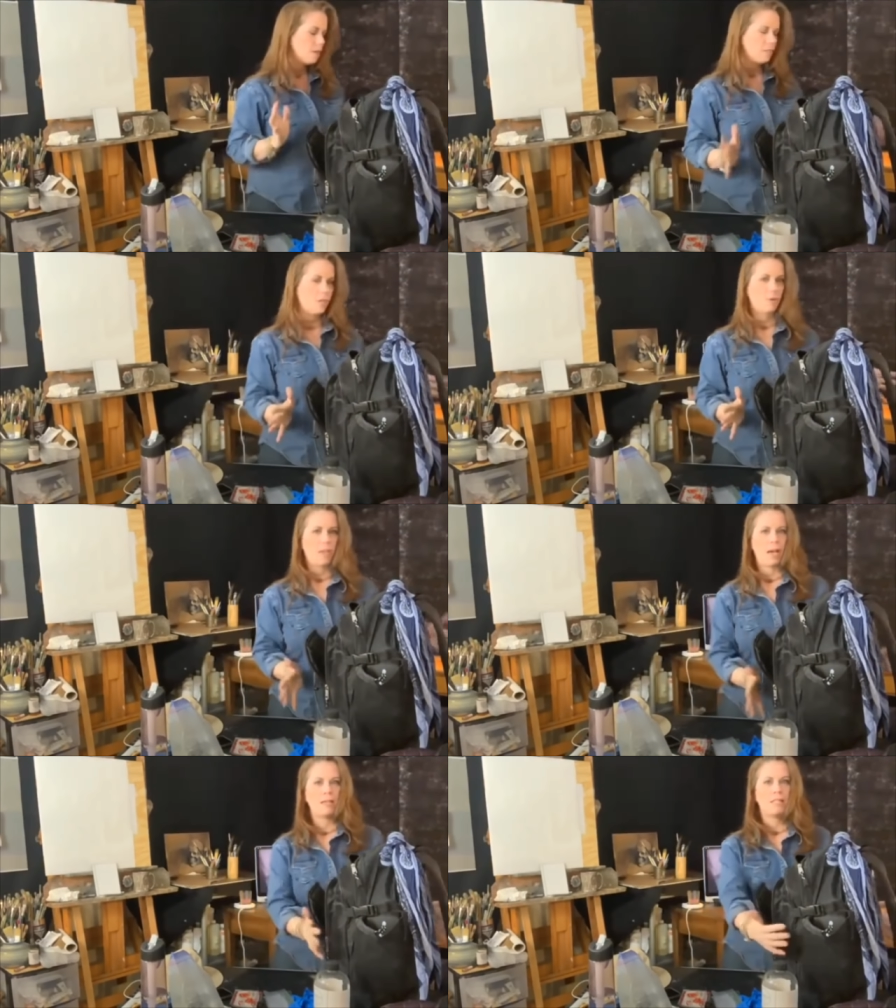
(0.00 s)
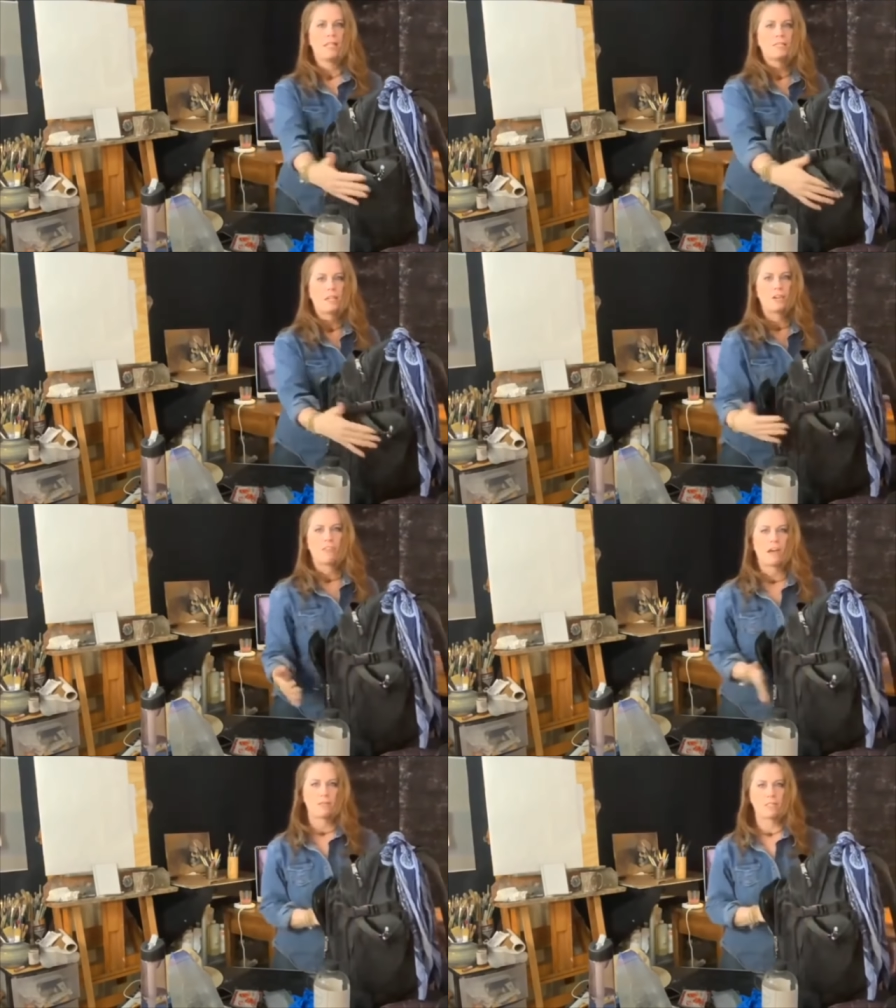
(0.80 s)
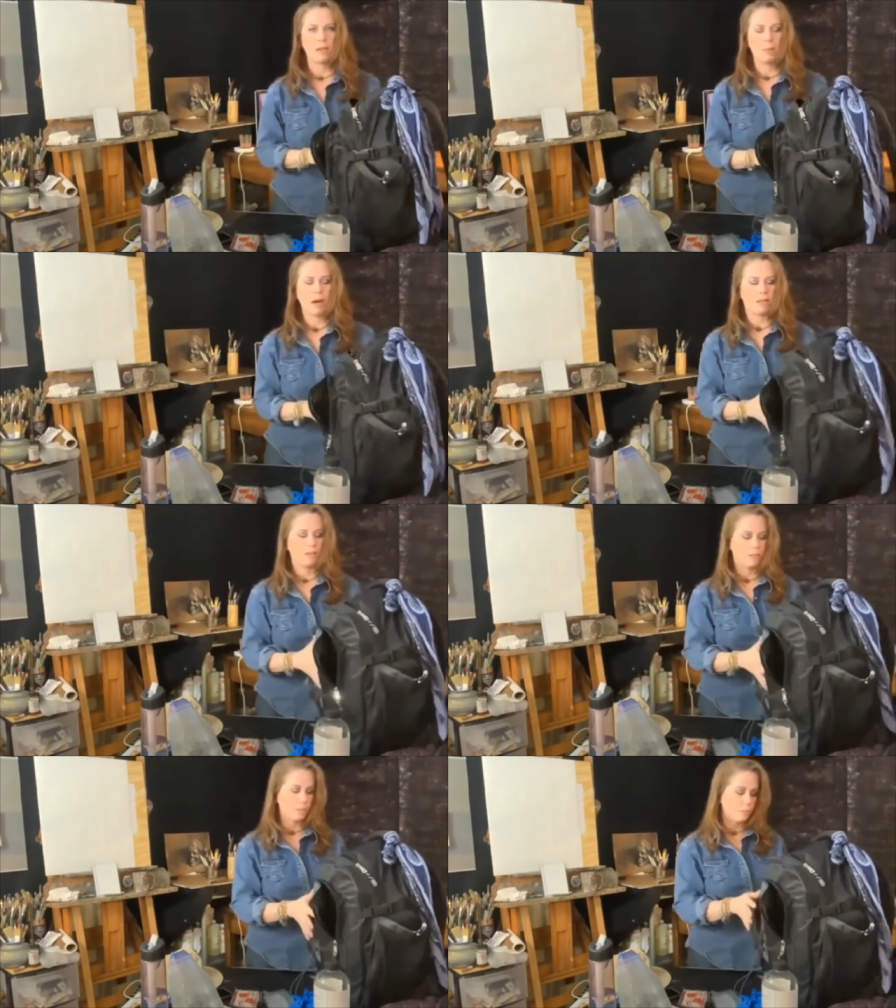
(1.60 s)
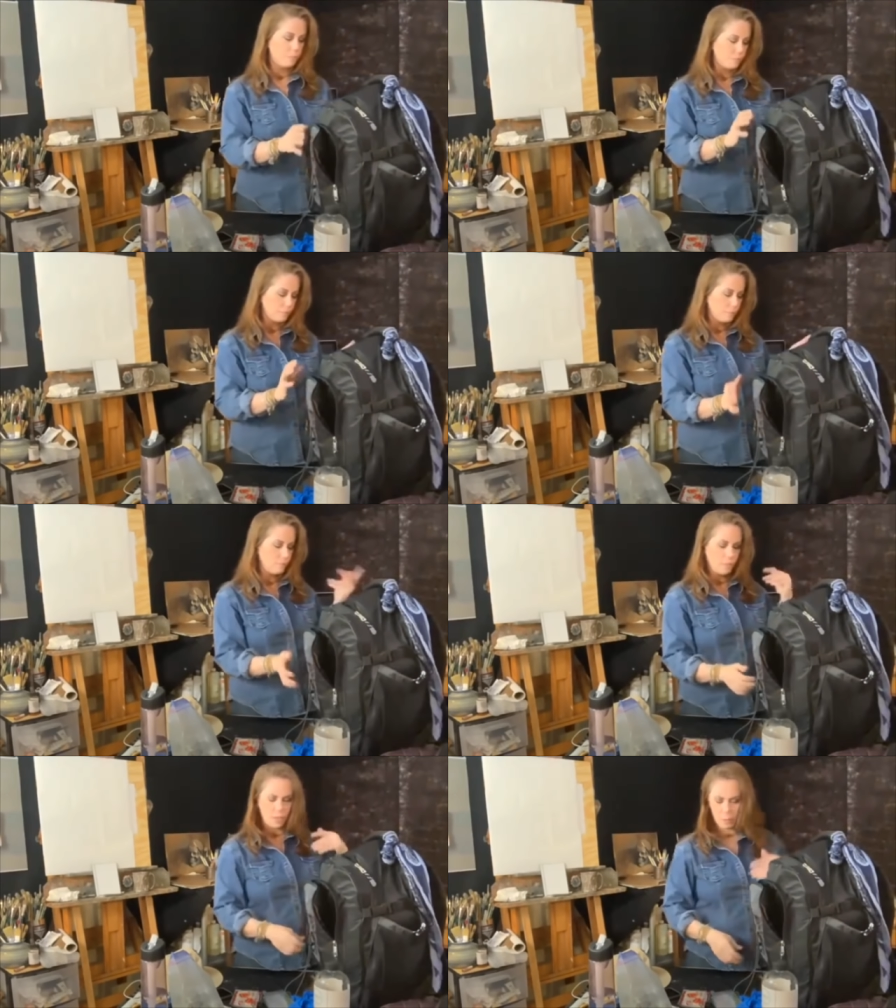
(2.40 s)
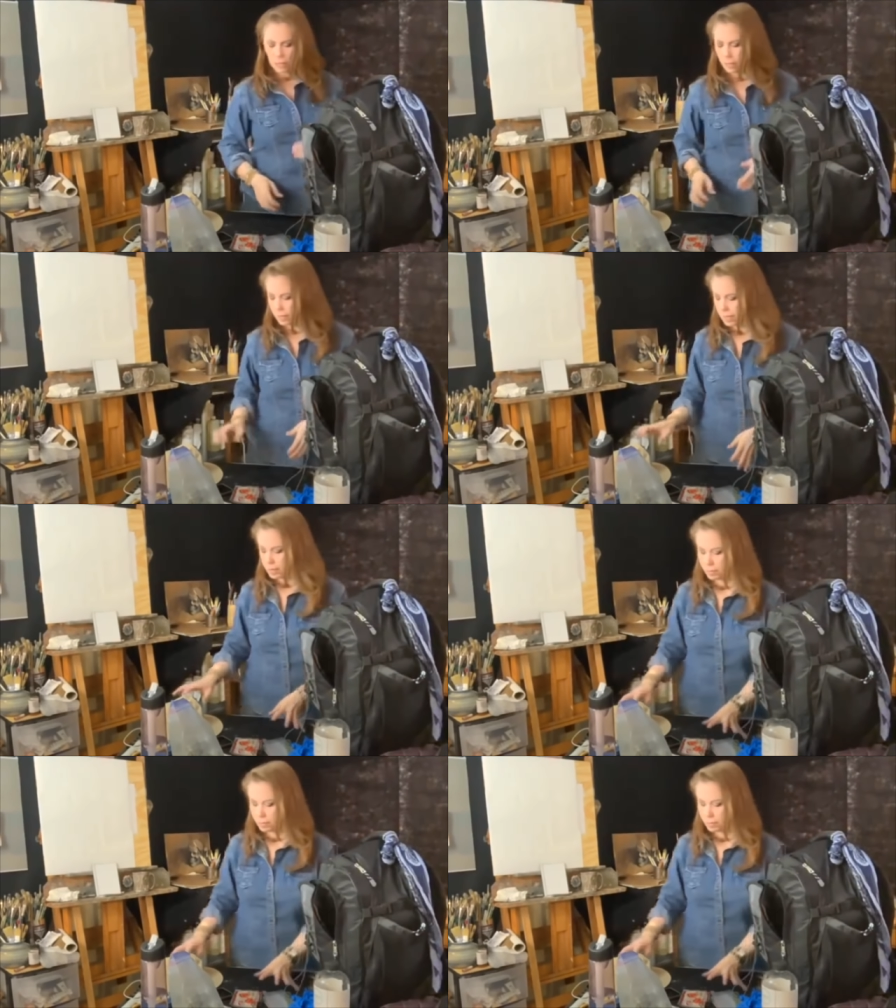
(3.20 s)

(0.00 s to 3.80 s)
so that takes care of the outside pockets. I'm gonna kind